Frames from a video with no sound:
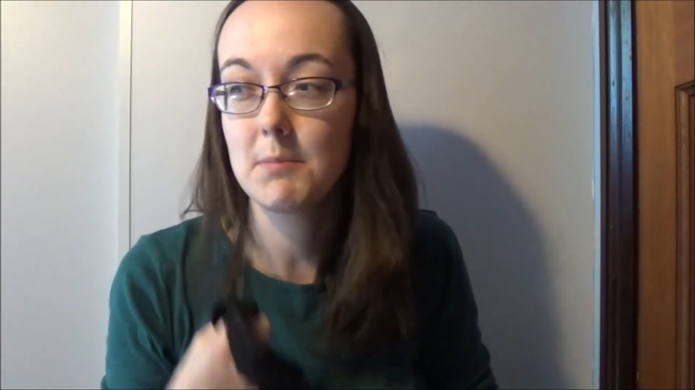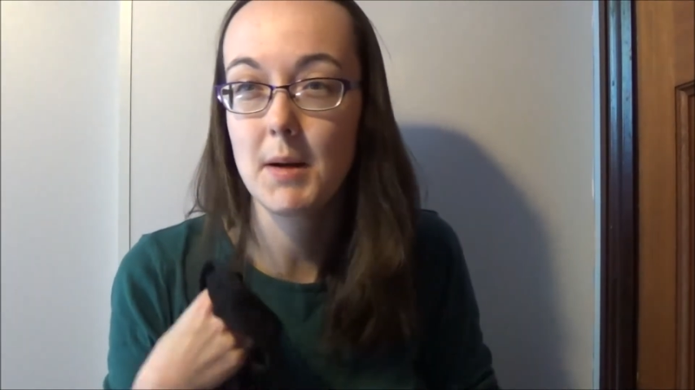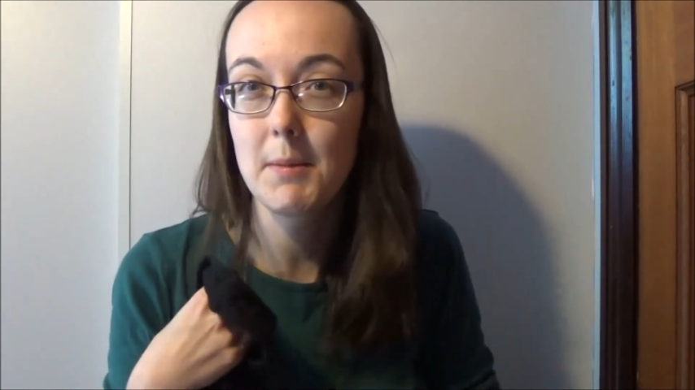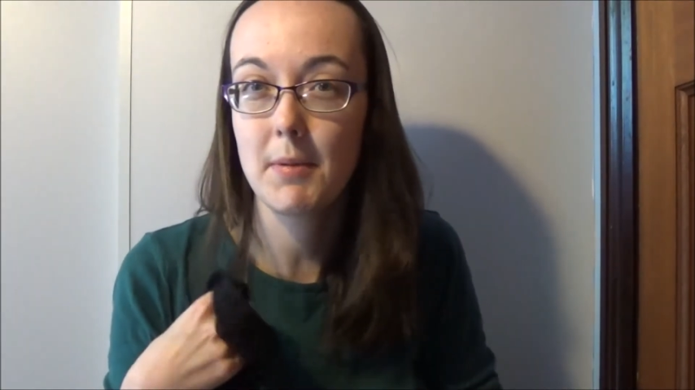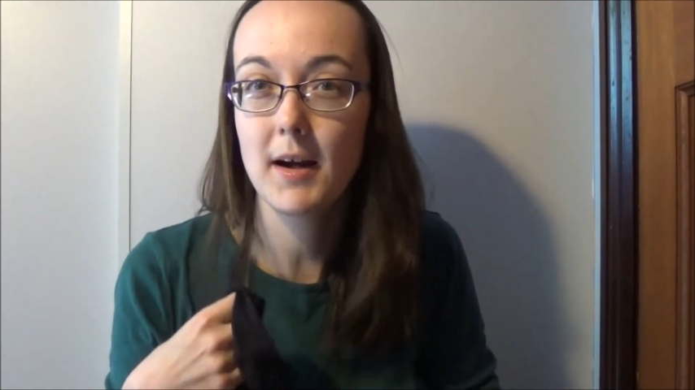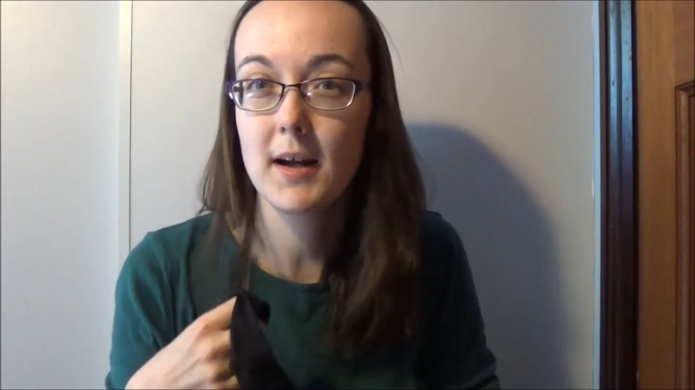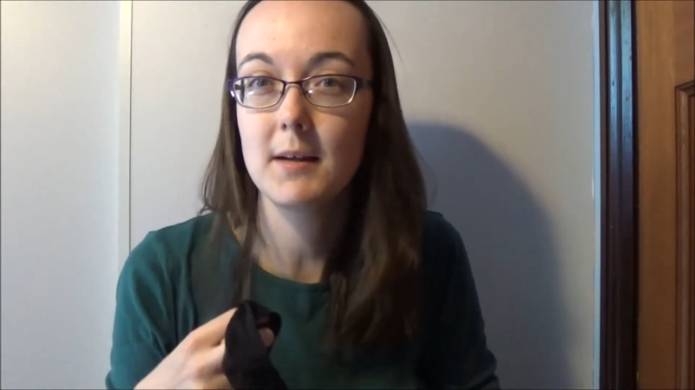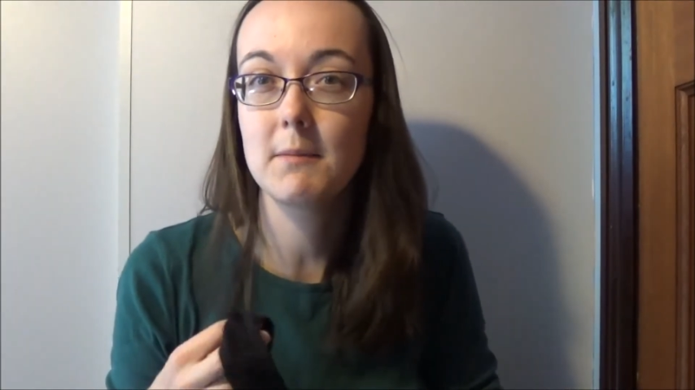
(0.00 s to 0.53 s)
my
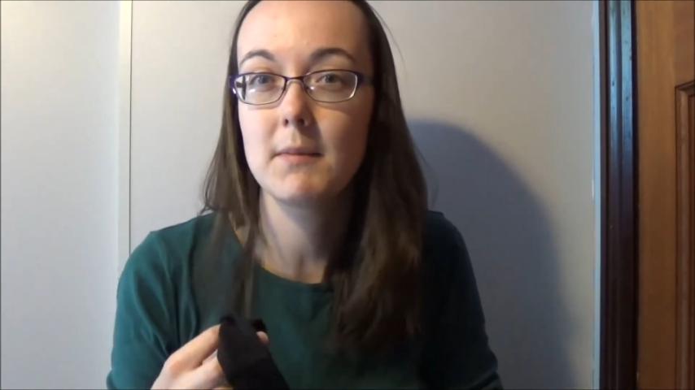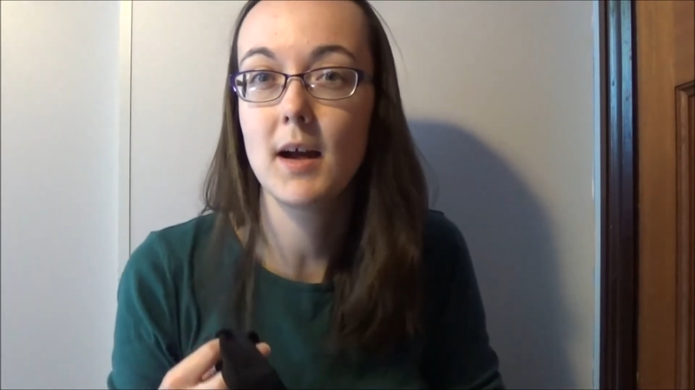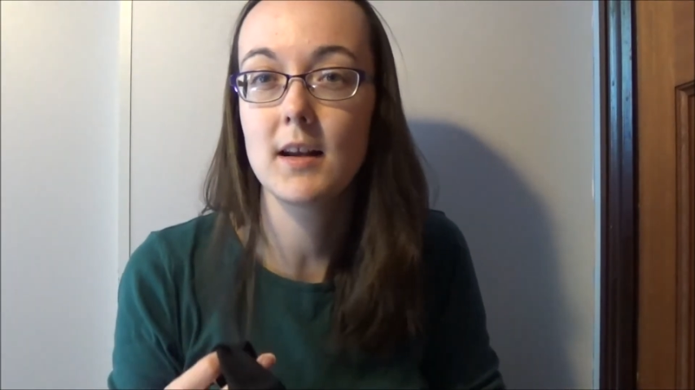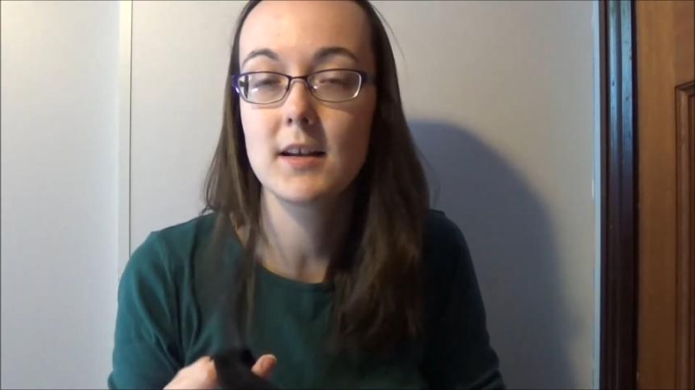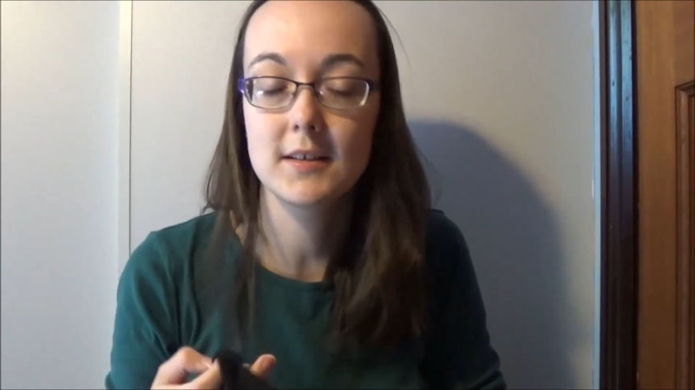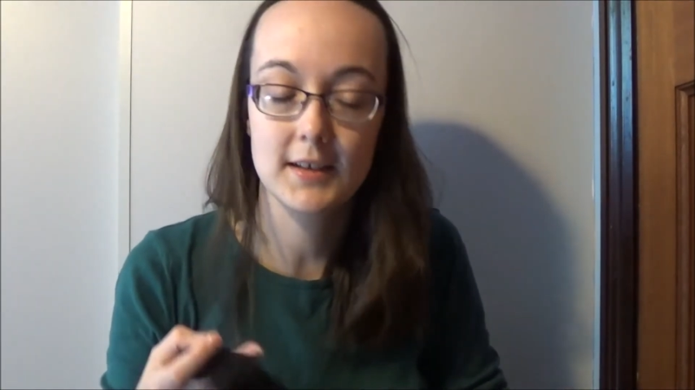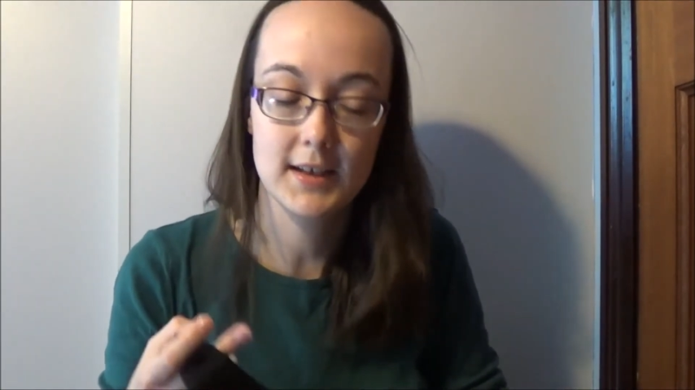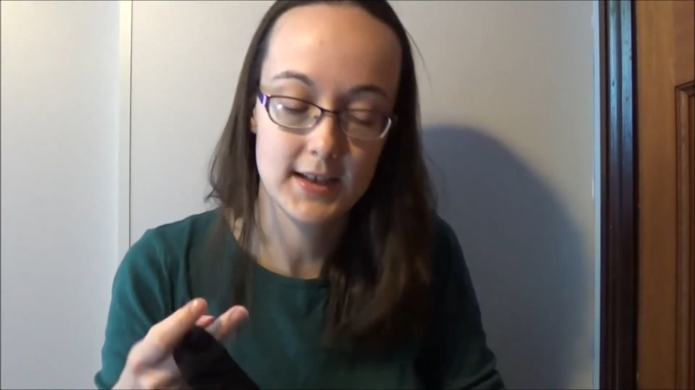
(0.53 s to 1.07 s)
bright
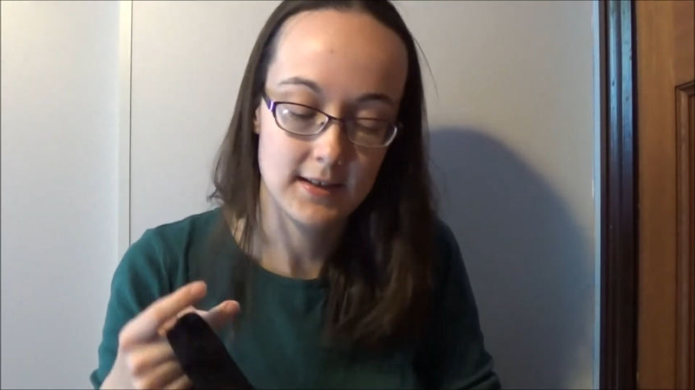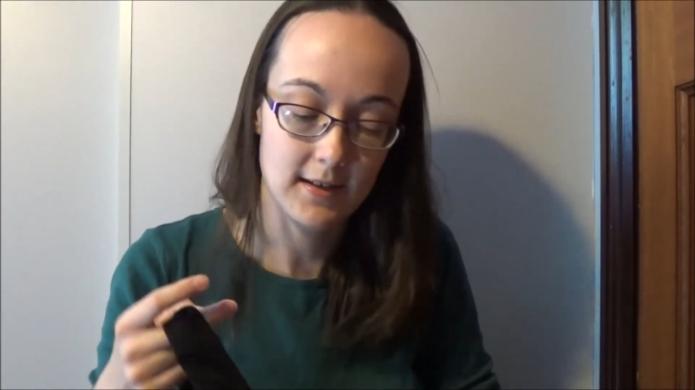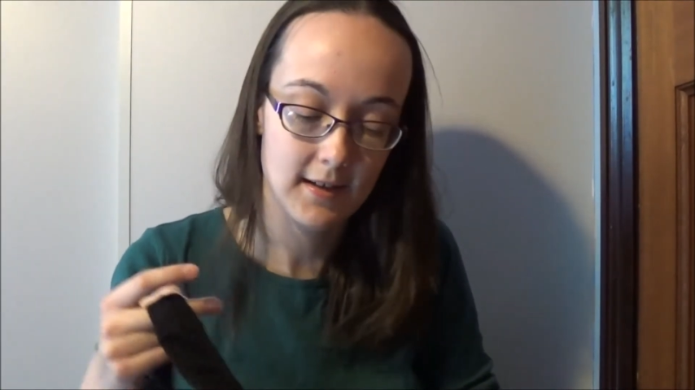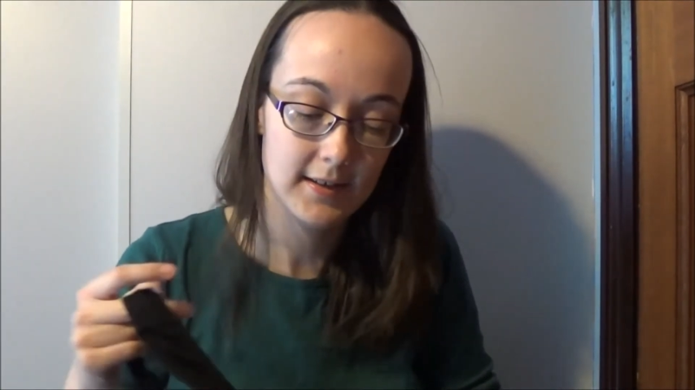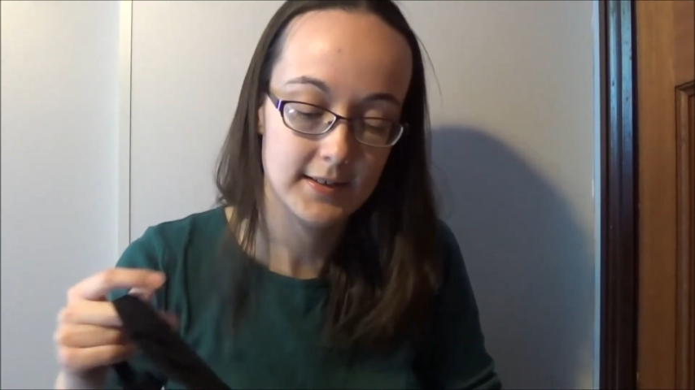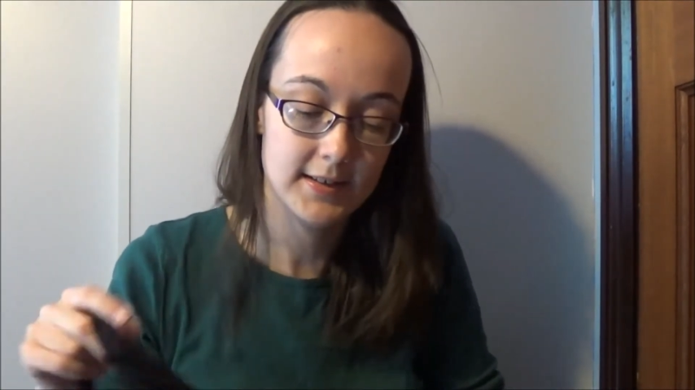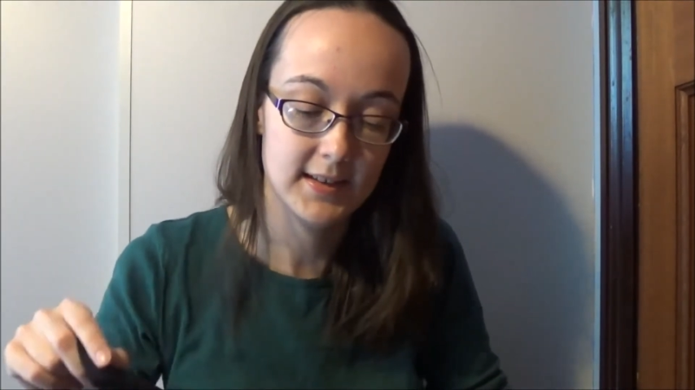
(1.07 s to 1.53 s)
coloured leotards,